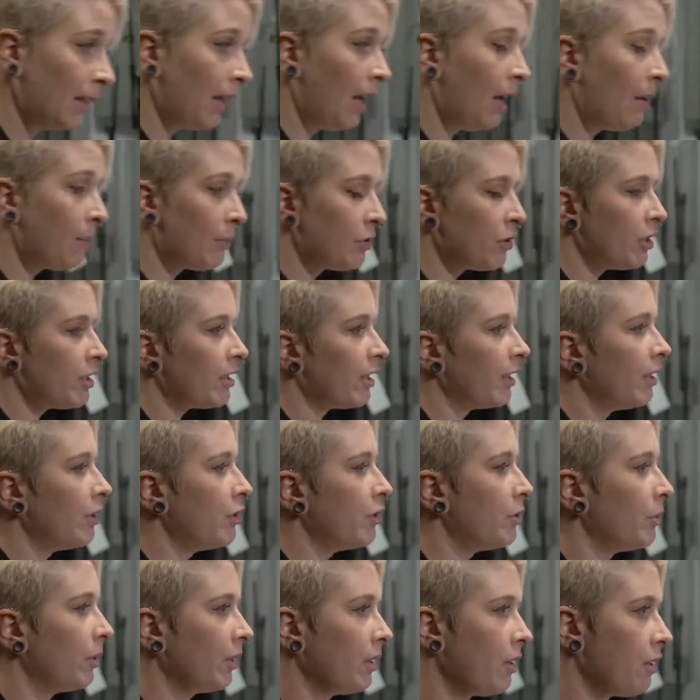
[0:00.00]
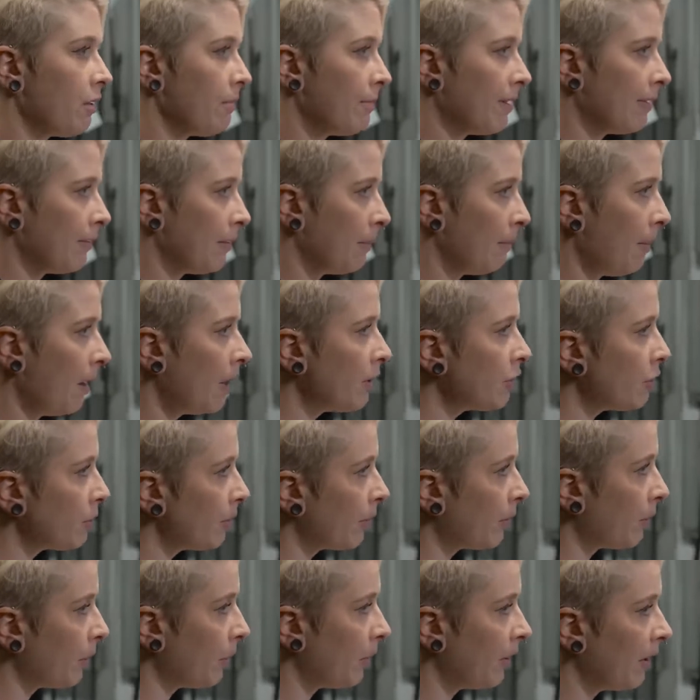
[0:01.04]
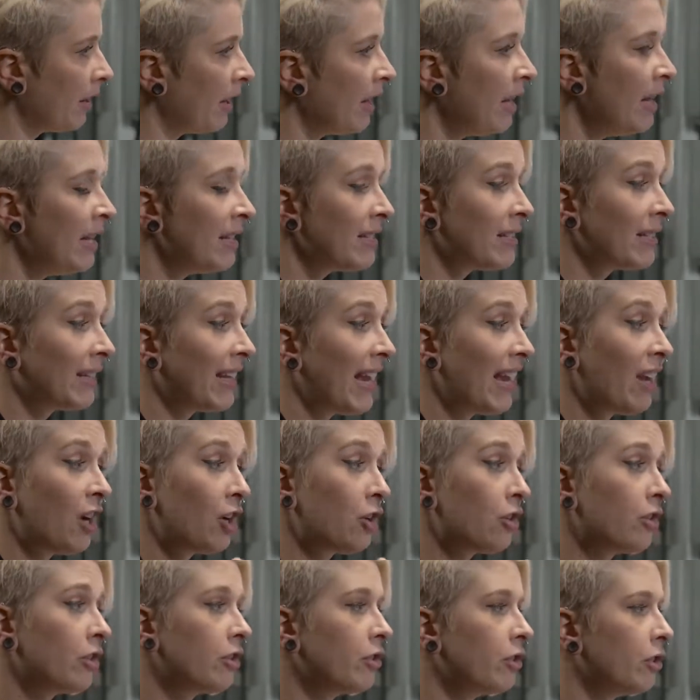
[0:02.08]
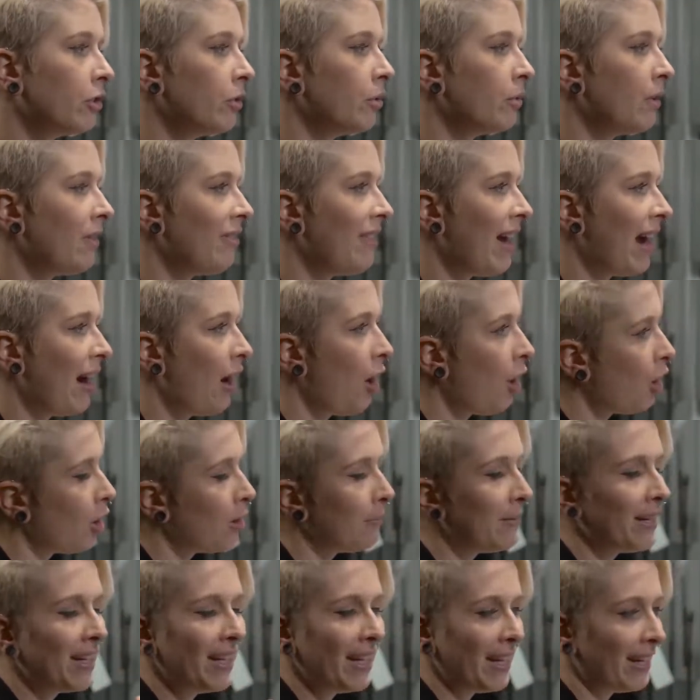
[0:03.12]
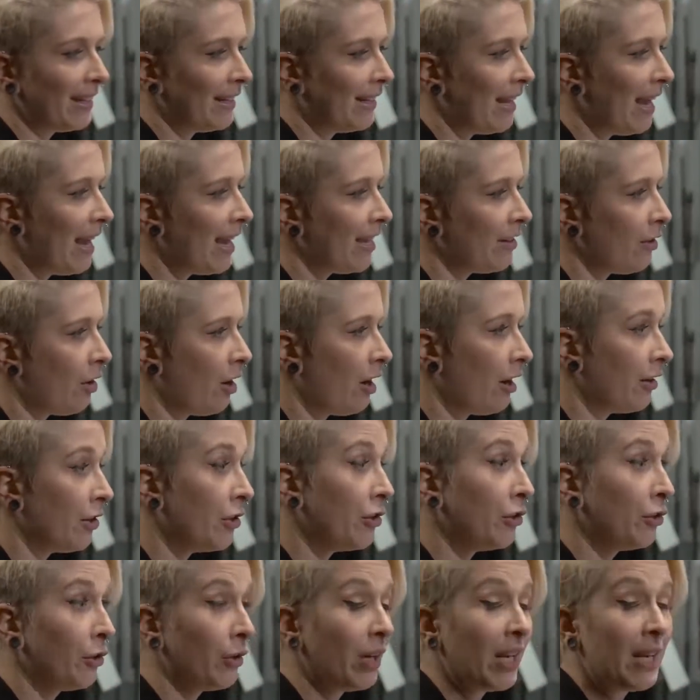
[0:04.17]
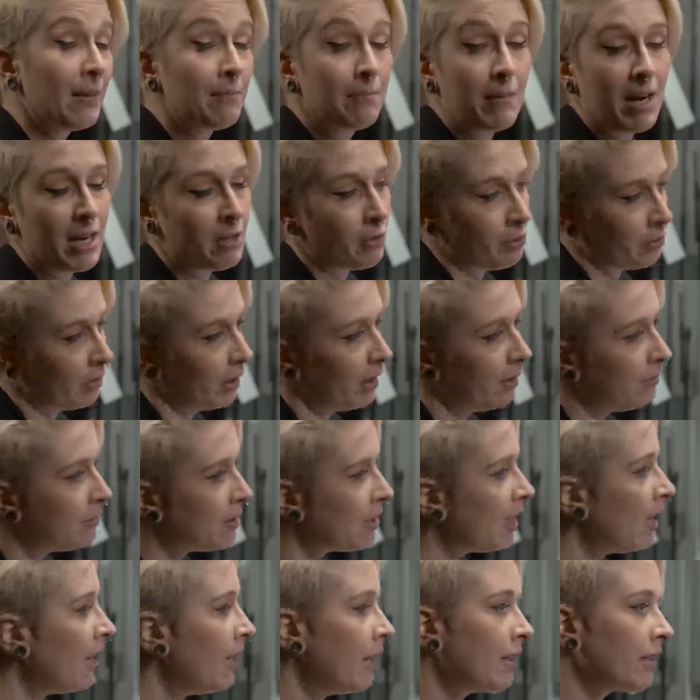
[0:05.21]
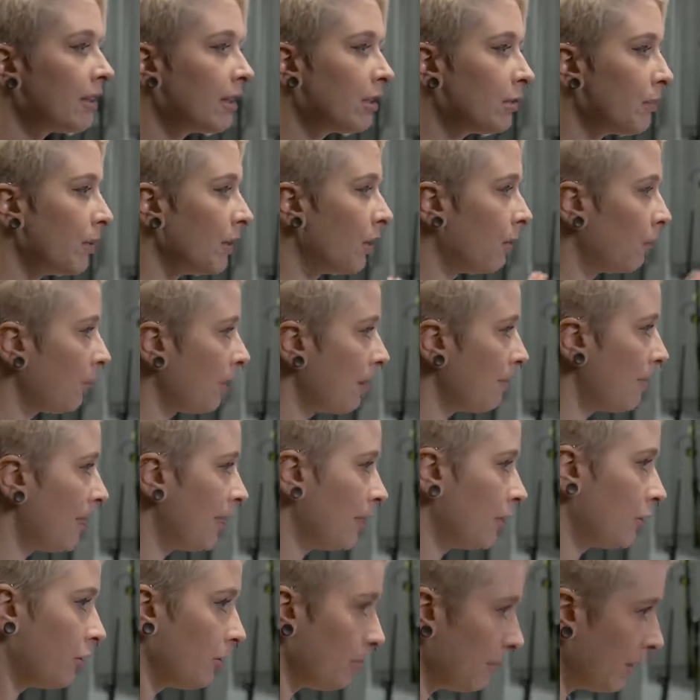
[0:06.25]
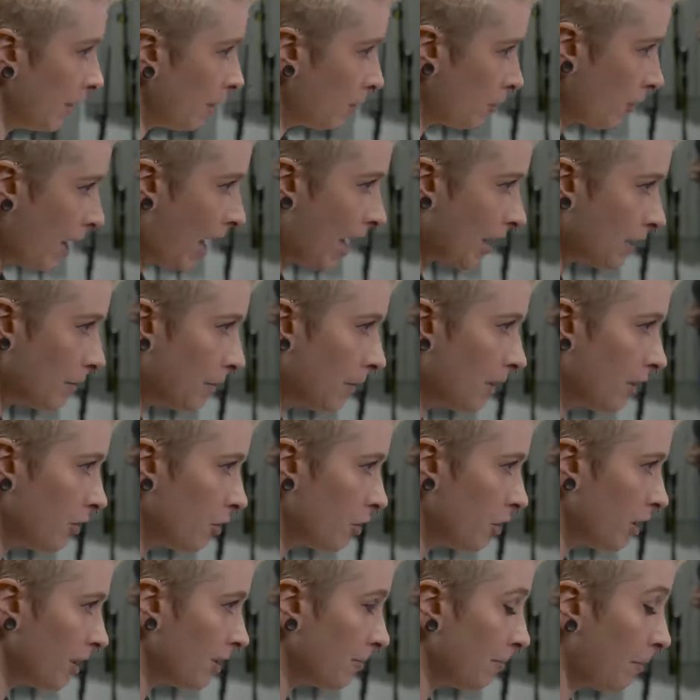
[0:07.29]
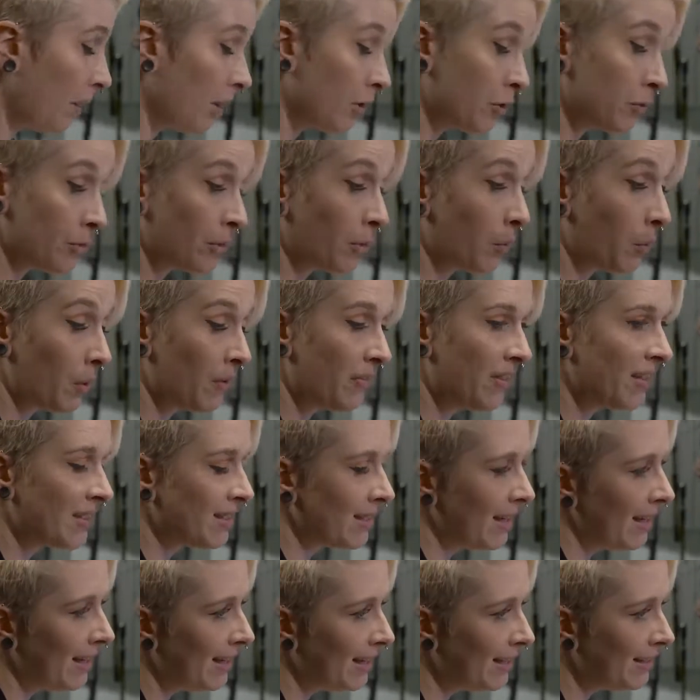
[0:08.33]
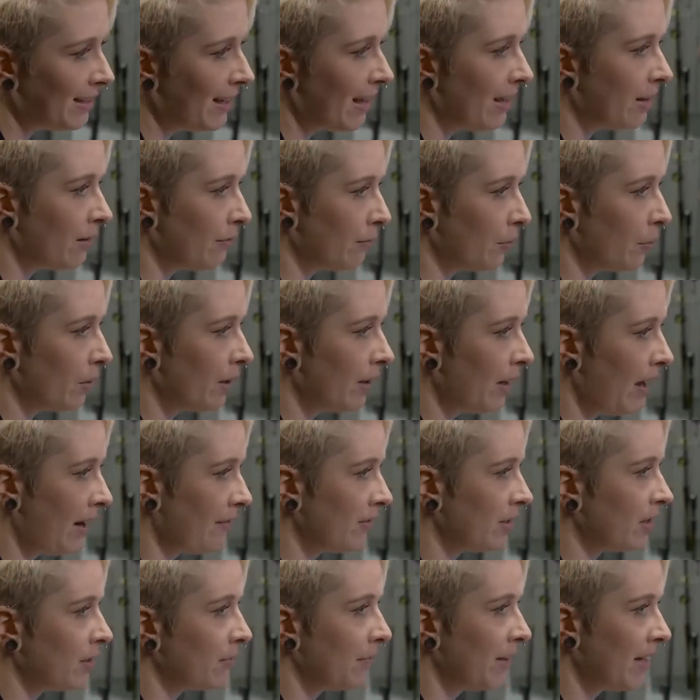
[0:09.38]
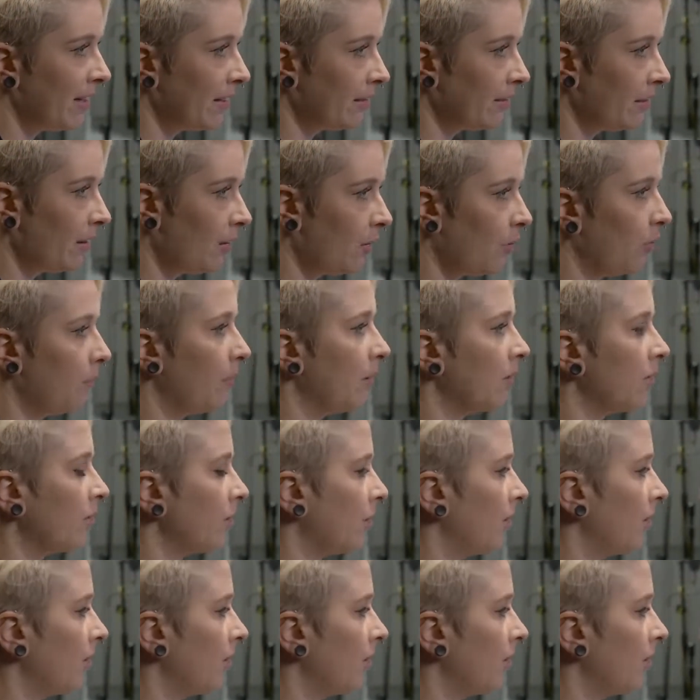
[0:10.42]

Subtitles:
And we're just going to do a little bit of a punch record to get her to do that harmony again on You're in My Dreams. Since we don't want to make too many tracks, we can just punch record this in and avoid having to make a whole bunch